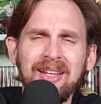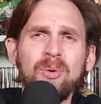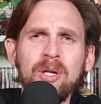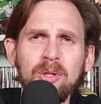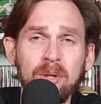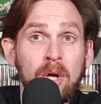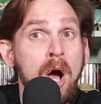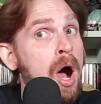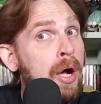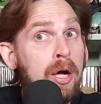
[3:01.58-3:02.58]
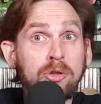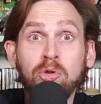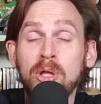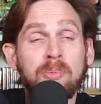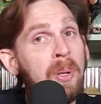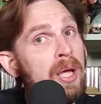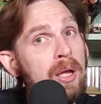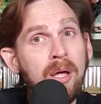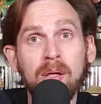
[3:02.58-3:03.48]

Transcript: like, what are you doing? I got stressed, man.